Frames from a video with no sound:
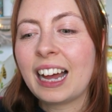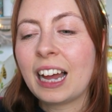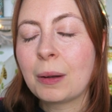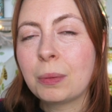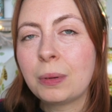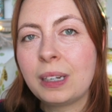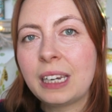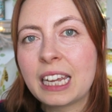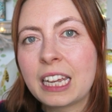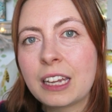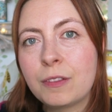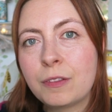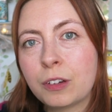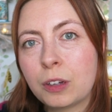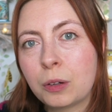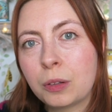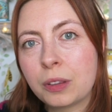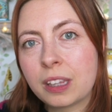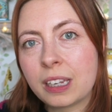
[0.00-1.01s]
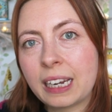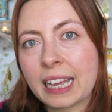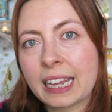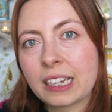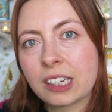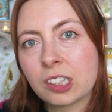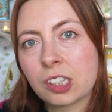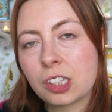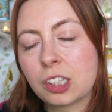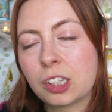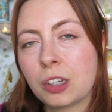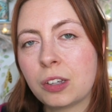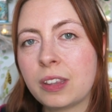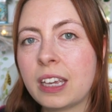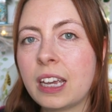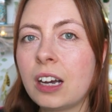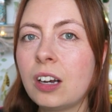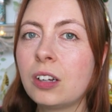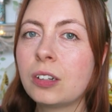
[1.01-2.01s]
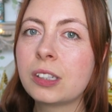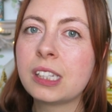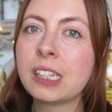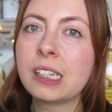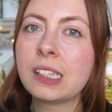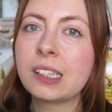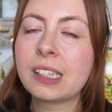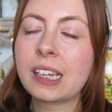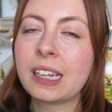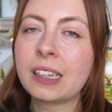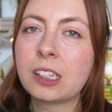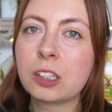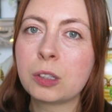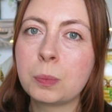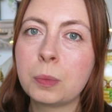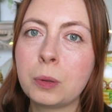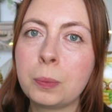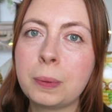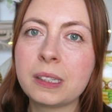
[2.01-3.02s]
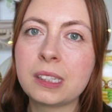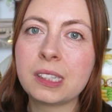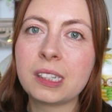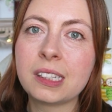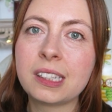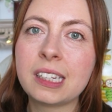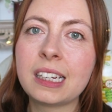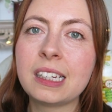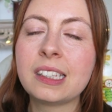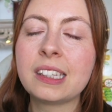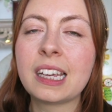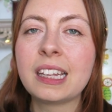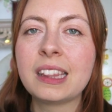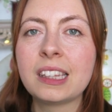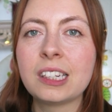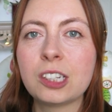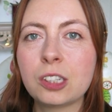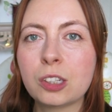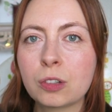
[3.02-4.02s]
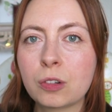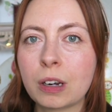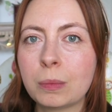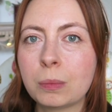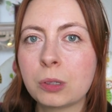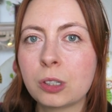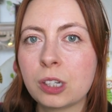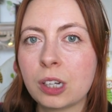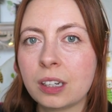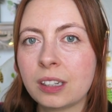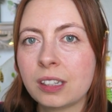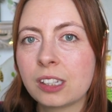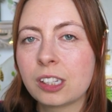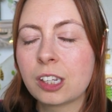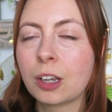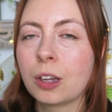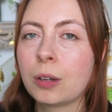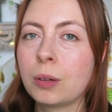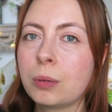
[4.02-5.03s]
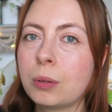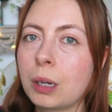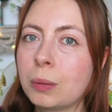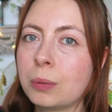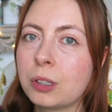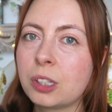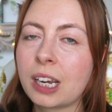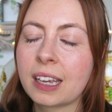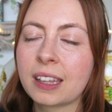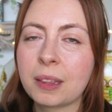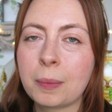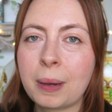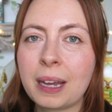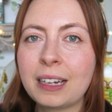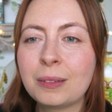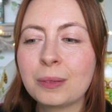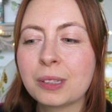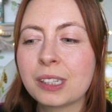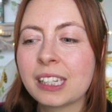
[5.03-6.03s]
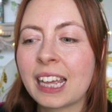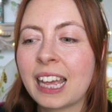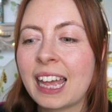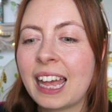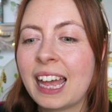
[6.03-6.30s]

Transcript: I will leave all the links to the artists and the small businesses in the description, so go and check them out.